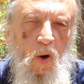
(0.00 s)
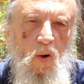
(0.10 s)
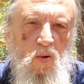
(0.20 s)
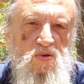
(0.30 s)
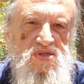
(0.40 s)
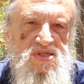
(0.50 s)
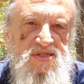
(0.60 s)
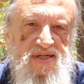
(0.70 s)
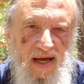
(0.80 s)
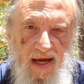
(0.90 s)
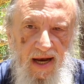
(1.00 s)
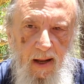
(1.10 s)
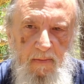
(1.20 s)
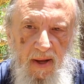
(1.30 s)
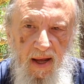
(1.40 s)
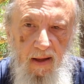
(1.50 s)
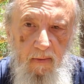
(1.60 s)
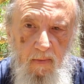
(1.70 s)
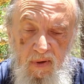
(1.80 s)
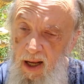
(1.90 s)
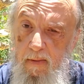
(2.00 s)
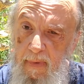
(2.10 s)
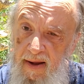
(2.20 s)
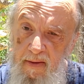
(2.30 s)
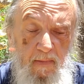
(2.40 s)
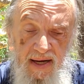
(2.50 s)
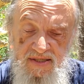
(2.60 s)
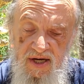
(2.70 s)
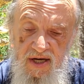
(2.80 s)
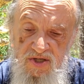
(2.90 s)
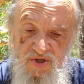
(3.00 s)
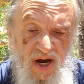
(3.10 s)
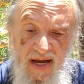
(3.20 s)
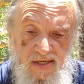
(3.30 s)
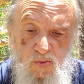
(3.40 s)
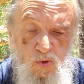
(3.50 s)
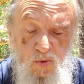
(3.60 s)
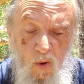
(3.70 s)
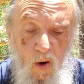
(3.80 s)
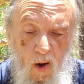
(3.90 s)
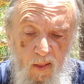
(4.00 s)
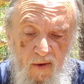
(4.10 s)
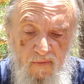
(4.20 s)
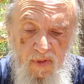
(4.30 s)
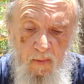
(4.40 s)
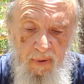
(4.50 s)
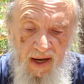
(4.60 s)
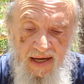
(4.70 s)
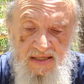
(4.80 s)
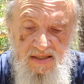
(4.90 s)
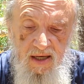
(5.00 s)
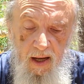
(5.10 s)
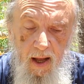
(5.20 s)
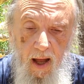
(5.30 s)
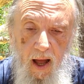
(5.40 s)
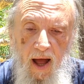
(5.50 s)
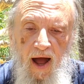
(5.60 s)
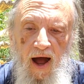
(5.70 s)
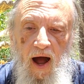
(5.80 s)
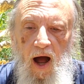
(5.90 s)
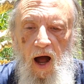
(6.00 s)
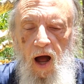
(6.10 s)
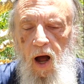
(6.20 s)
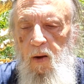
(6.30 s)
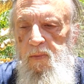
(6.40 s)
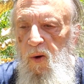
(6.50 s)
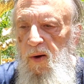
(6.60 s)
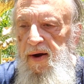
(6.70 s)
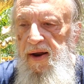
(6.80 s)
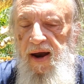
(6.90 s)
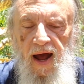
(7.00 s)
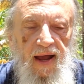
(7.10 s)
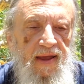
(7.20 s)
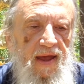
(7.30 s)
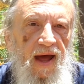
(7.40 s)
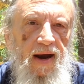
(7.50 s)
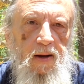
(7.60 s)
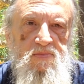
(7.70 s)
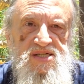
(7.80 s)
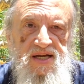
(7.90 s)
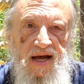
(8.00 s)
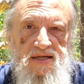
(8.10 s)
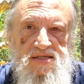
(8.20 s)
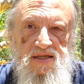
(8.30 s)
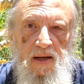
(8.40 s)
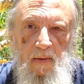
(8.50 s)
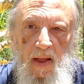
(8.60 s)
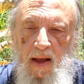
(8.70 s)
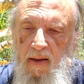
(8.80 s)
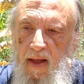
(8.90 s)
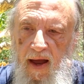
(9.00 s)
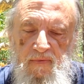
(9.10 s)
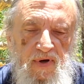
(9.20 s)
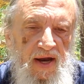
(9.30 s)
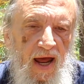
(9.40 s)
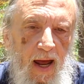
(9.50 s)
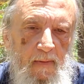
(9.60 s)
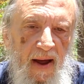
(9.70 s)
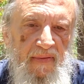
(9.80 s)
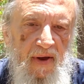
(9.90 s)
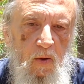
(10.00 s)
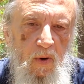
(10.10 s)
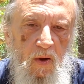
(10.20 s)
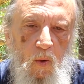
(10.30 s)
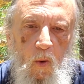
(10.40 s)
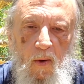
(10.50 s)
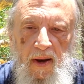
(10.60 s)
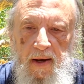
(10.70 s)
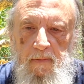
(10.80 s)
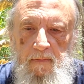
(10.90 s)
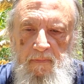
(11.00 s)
birds singing at me, led by the Mexican jays, which were all over the place. Oh boy, did I get obsessed. Every day I'm out there recording.